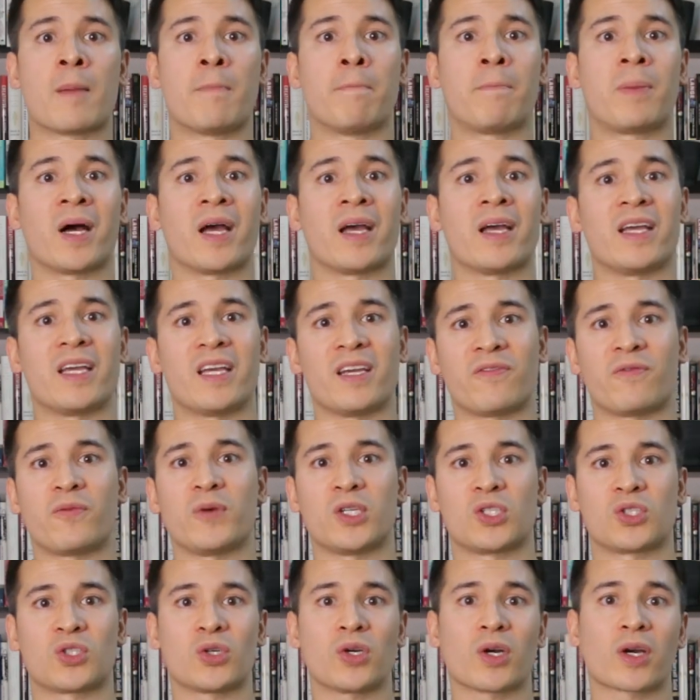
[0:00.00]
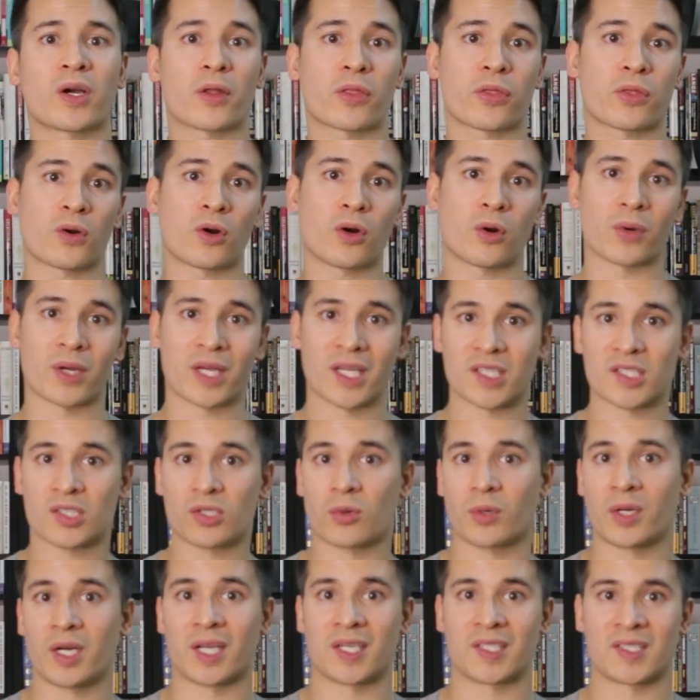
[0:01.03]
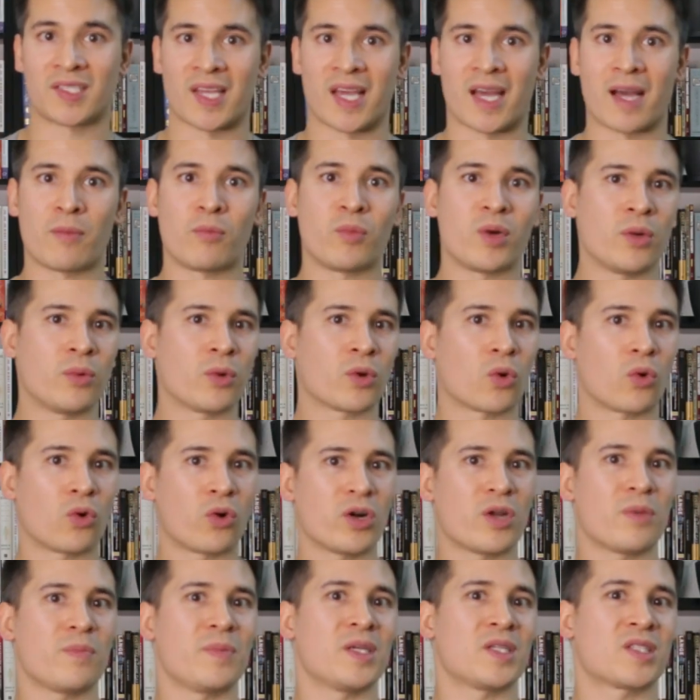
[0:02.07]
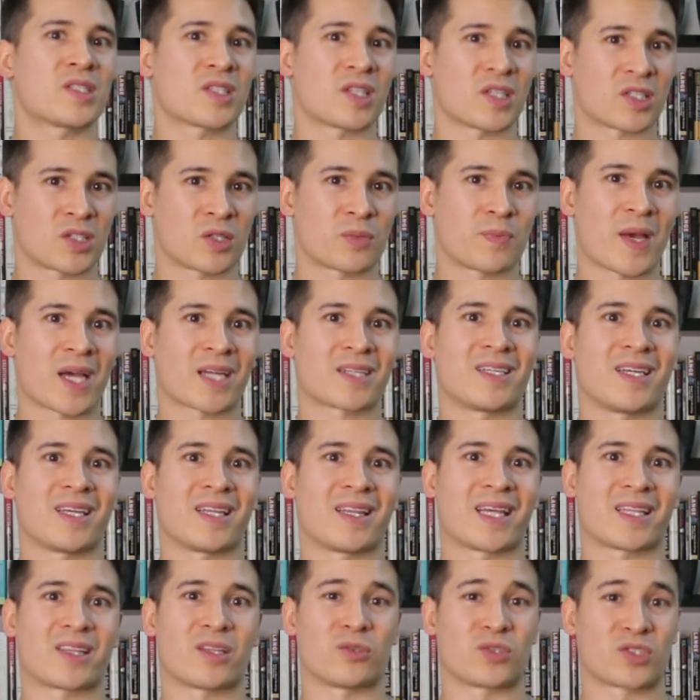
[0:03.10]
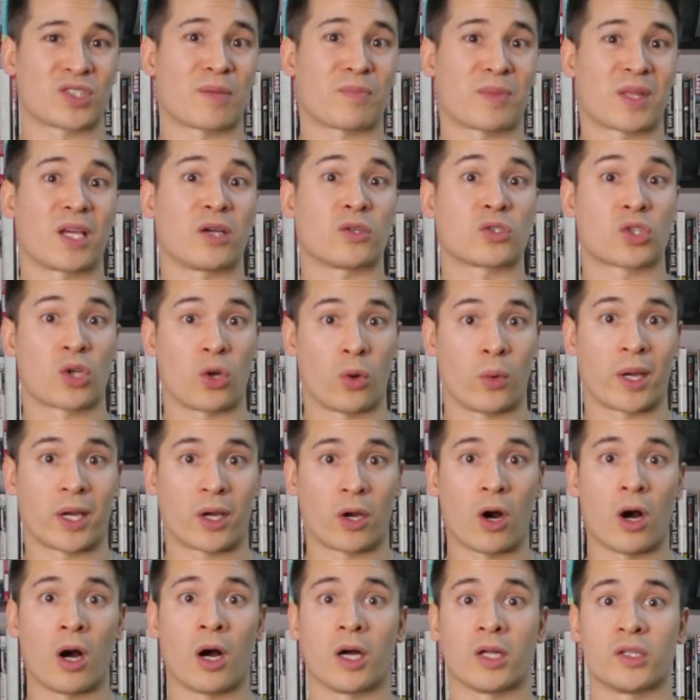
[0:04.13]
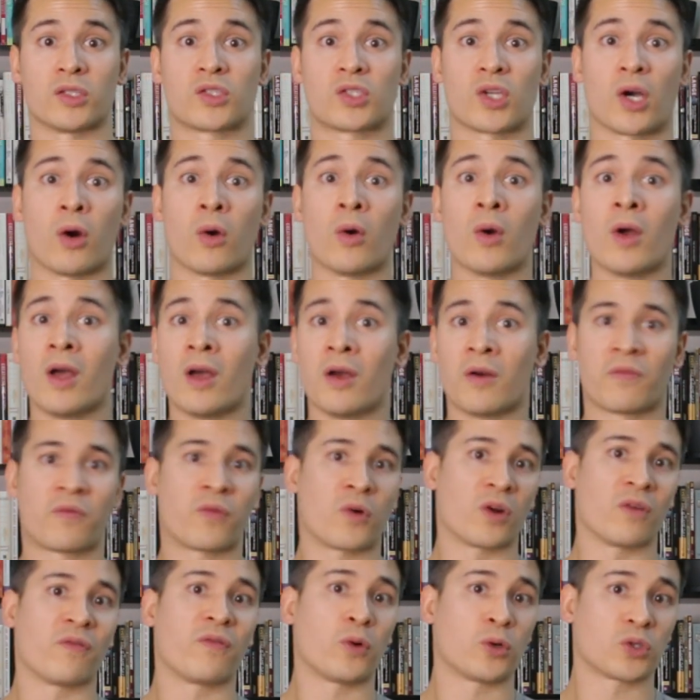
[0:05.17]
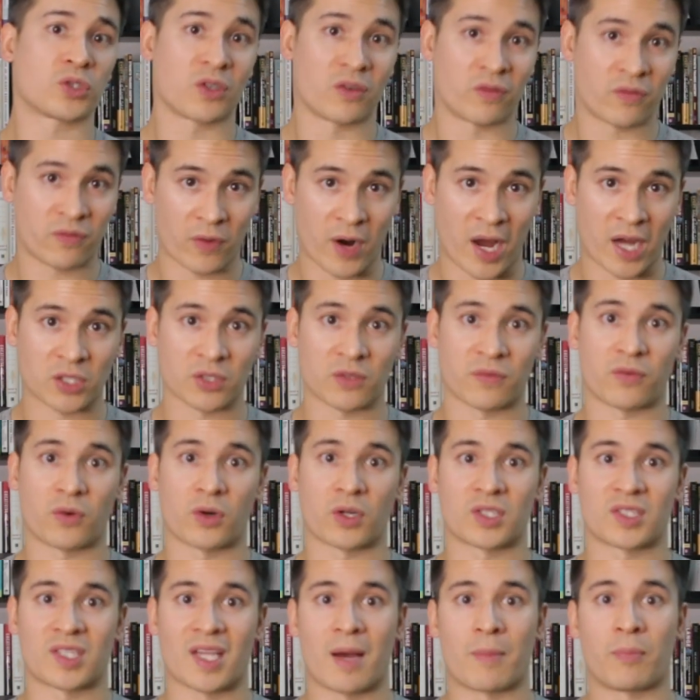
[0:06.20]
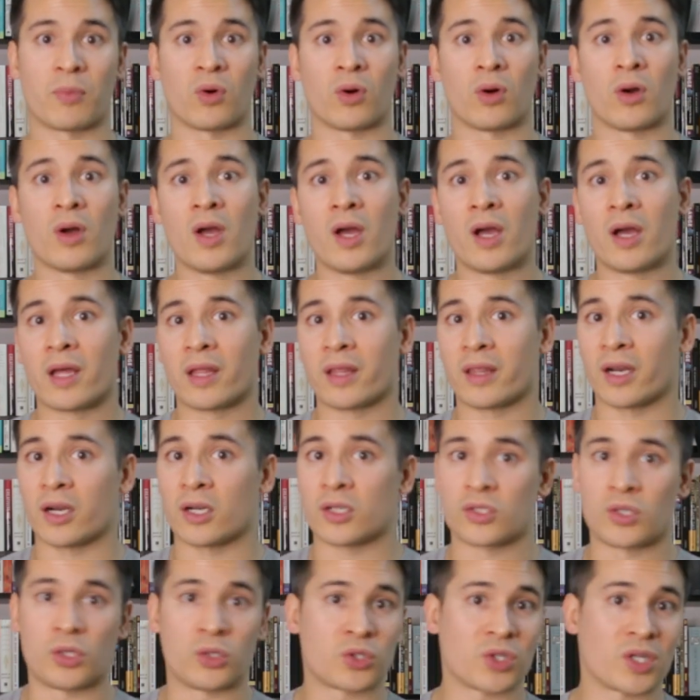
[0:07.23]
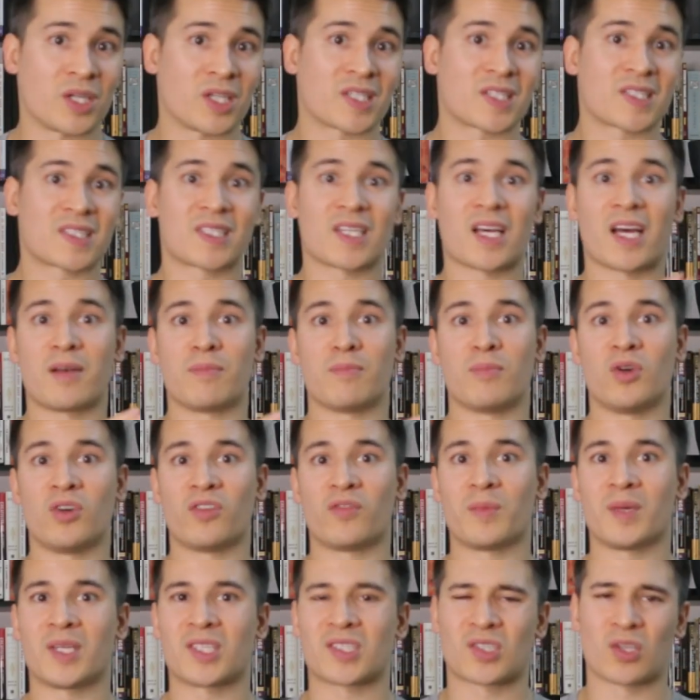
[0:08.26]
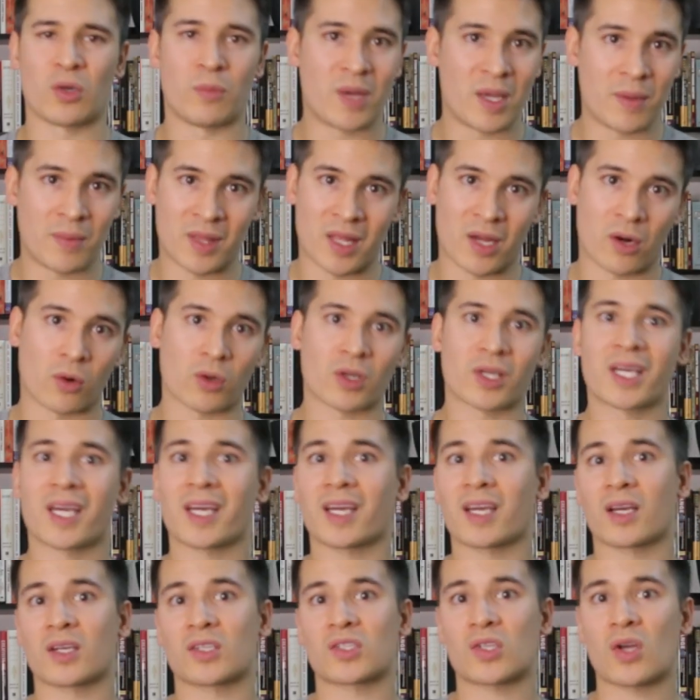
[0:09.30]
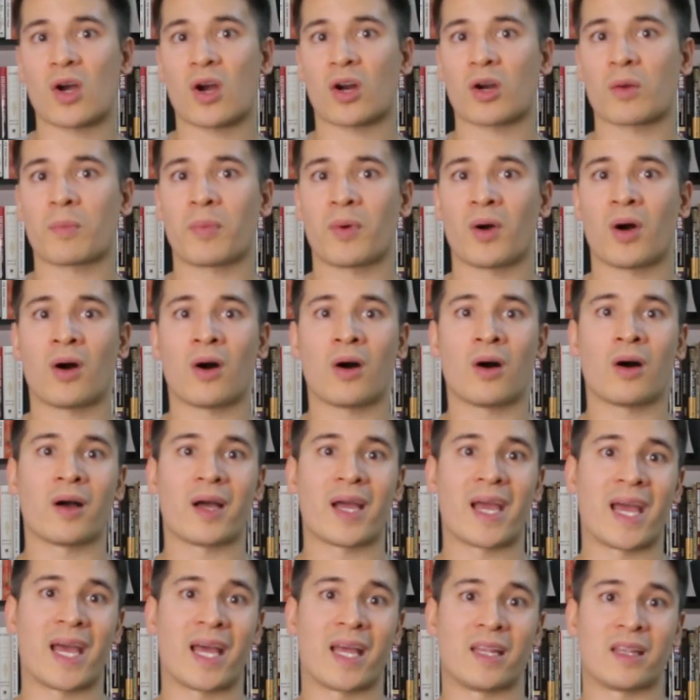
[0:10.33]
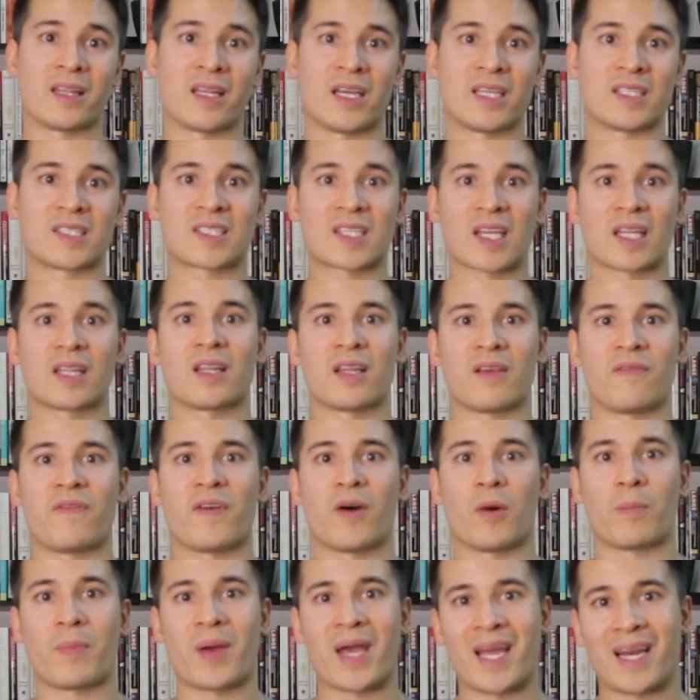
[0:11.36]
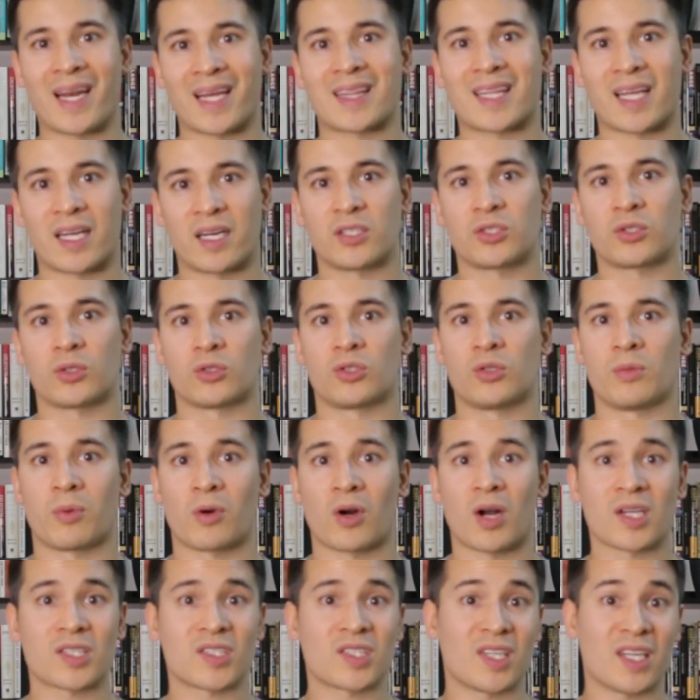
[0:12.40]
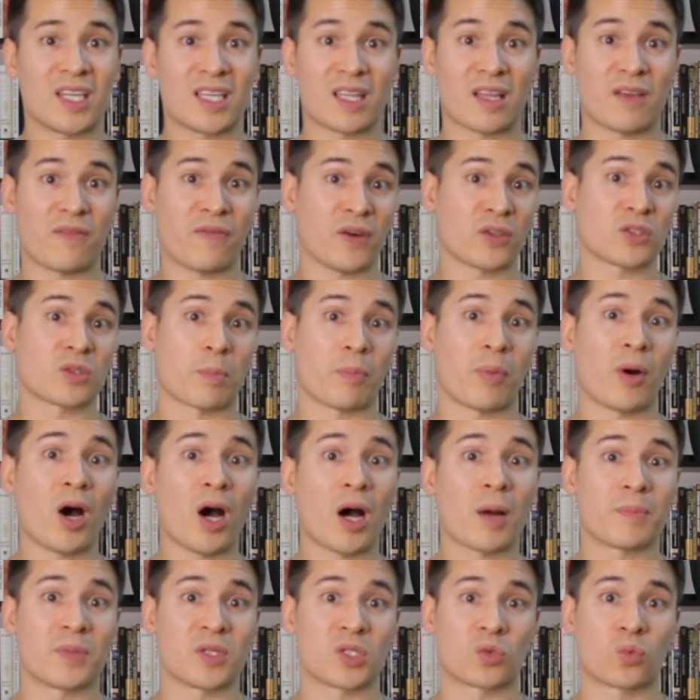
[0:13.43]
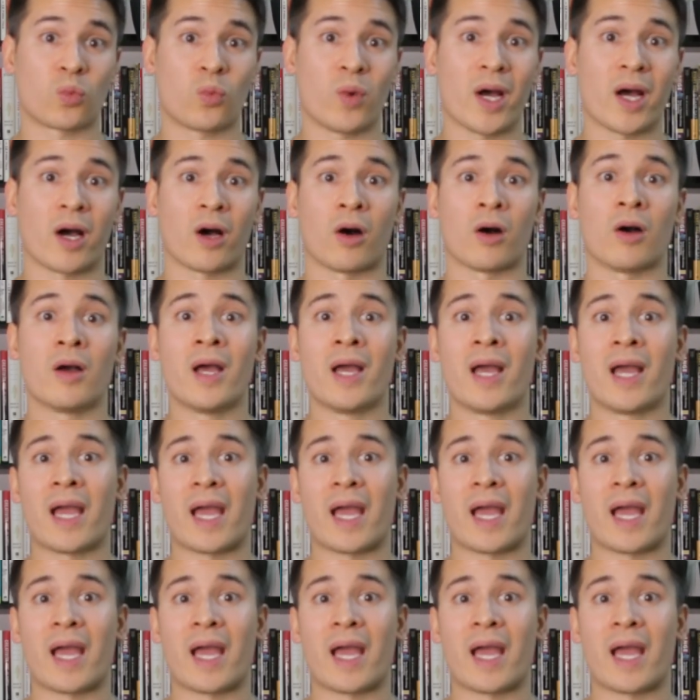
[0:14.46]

But if we took a thorough history and exam, we would already be suspecting that there's something else going on. So for an avulsion fracture, for example, there's usually a sudden movement, so maybe they were kicking a soccer ball and they suddenly felt pain at that ischial tuberosity and they felt a pop as well.